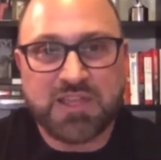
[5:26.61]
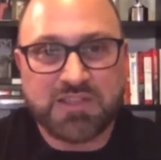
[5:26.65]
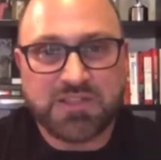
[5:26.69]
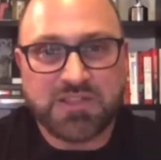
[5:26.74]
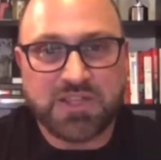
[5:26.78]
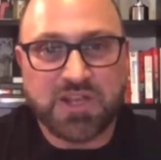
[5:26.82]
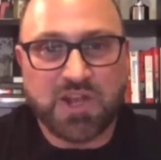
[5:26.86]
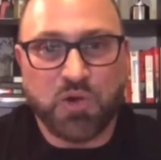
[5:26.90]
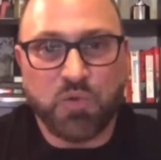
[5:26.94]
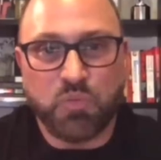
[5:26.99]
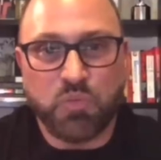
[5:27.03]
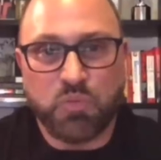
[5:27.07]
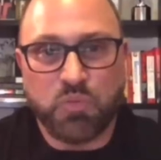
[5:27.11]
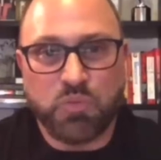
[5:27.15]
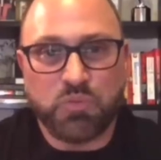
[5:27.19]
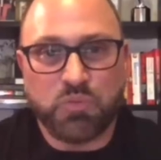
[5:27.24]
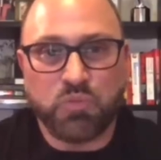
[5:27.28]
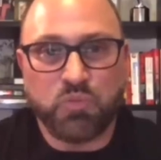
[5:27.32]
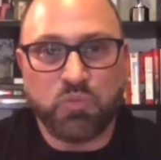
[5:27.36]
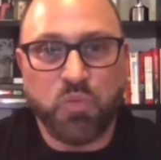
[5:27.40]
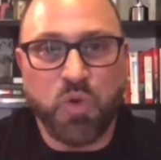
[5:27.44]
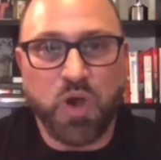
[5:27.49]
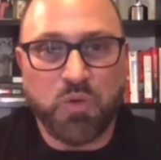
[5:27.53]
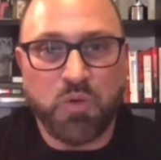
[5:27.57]
you know,
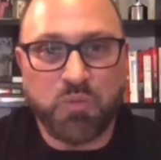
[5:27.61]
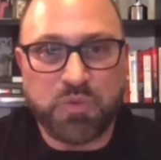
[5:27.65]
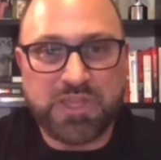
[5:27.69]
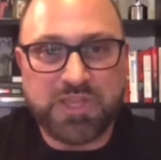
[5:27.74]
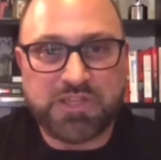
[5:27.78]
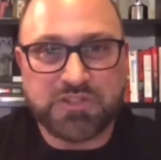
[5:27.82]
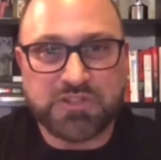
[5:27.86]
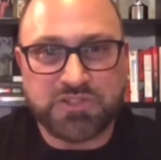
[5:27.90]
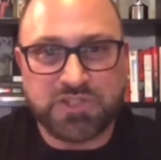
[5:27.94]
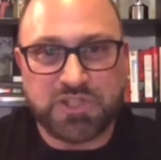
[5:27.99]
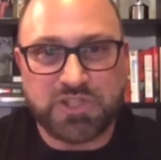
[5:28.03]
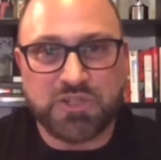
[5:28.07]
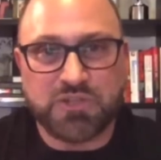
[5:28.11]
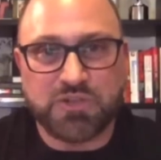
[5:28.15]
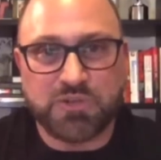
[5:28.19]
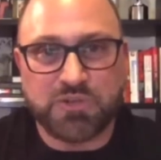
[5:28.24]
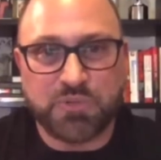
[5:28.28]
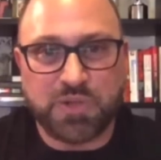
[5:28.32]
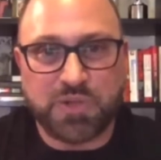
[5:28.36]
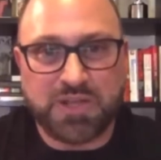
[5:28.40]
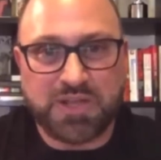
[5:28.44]
what we could do